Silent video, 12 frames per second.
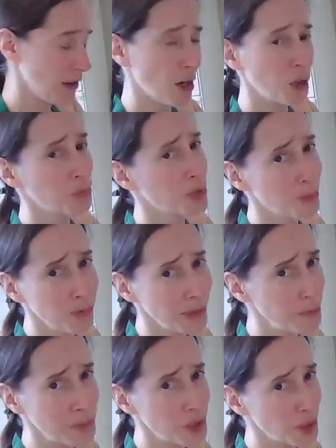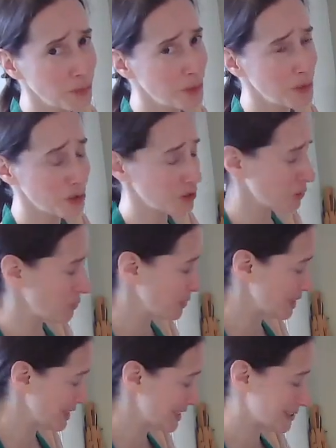I'll probably chuck my
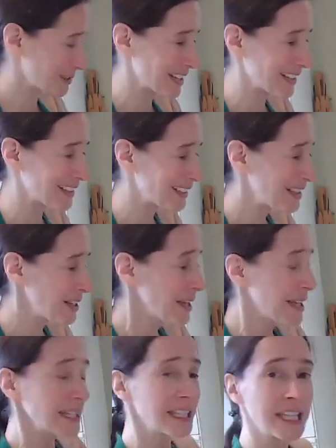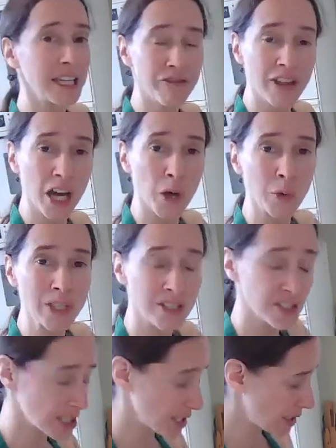mushrooms in as well. Give that a wee
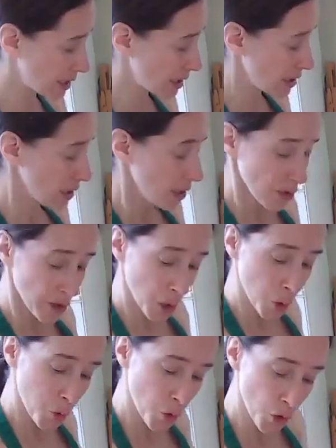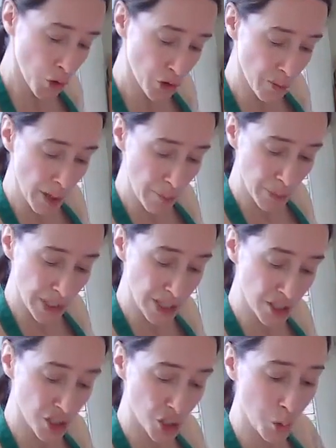stir. The corn, remember,
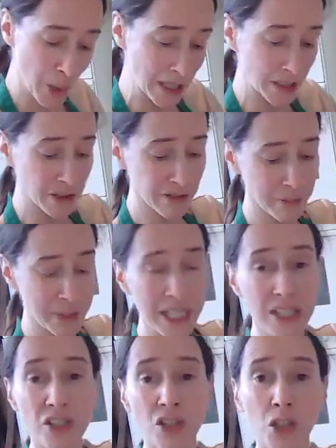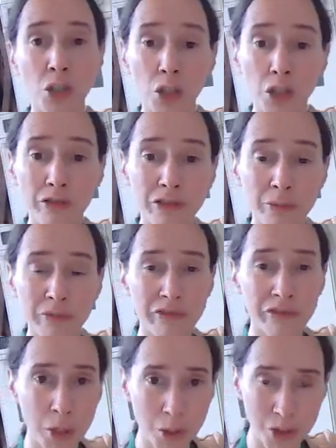is 12 minutes to cook from
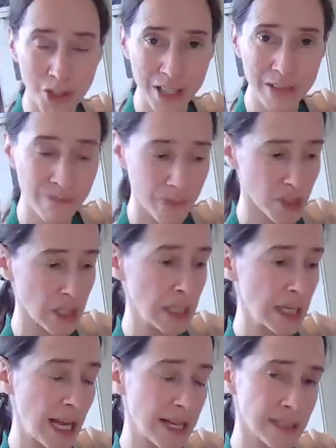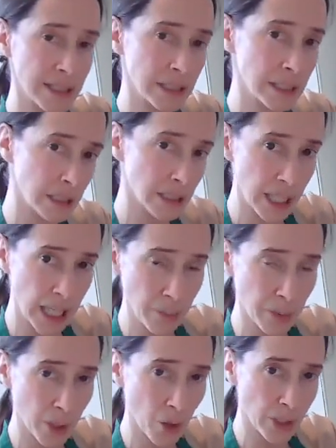frozen. It has a little
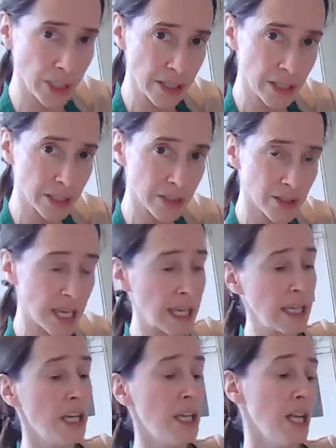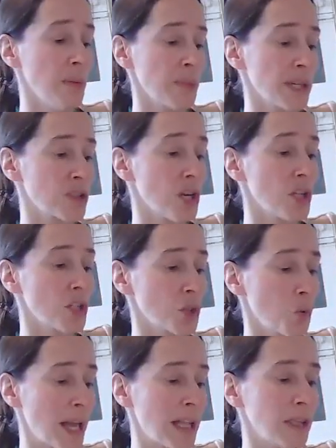label on it that'll say, but it's
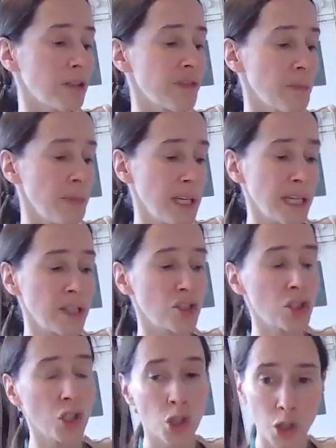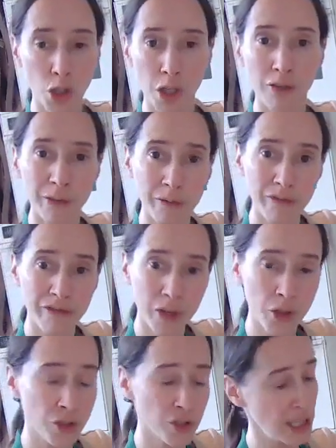12 minutes to cook from
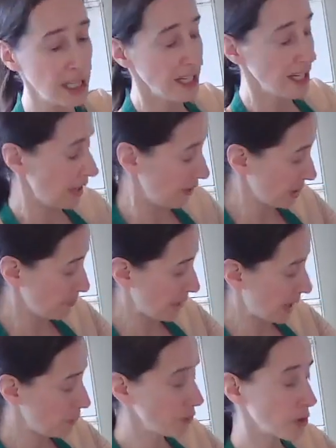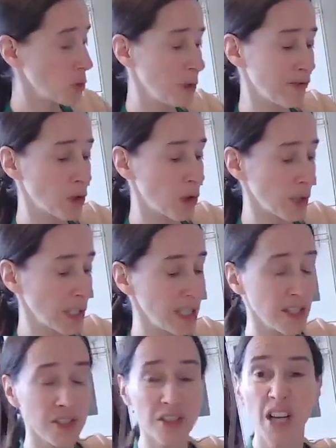frozen, and the amount that we've got
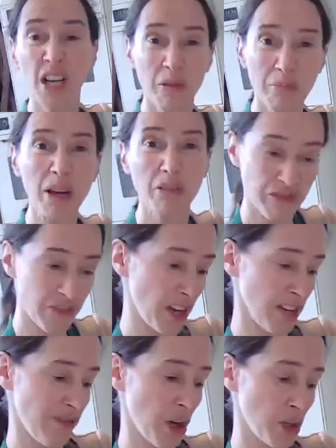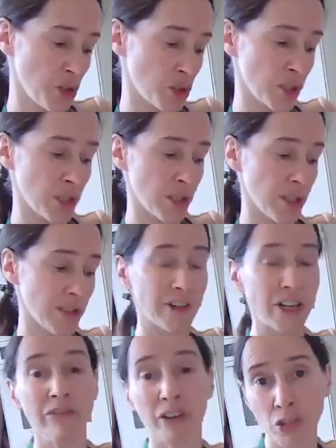here is about 500
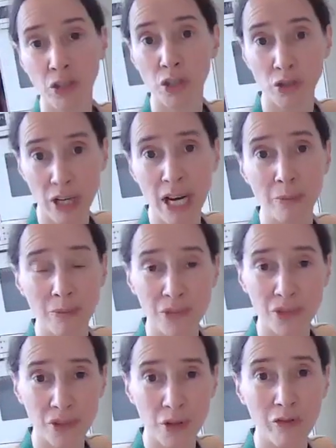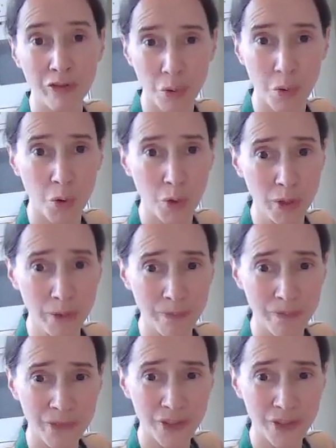grams of corn.